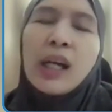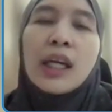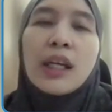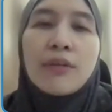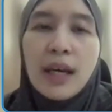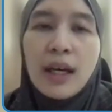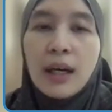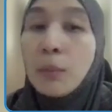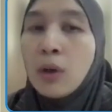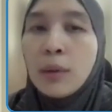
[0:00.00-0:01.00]
if there are
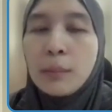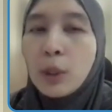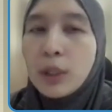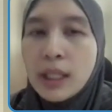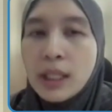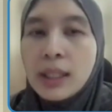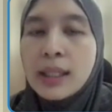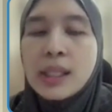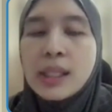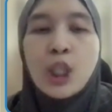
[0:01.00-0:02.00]
more and more data
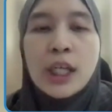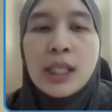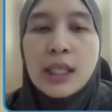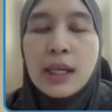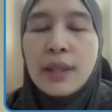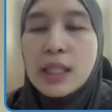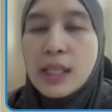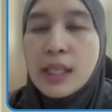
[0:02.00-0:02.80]
that suggests that these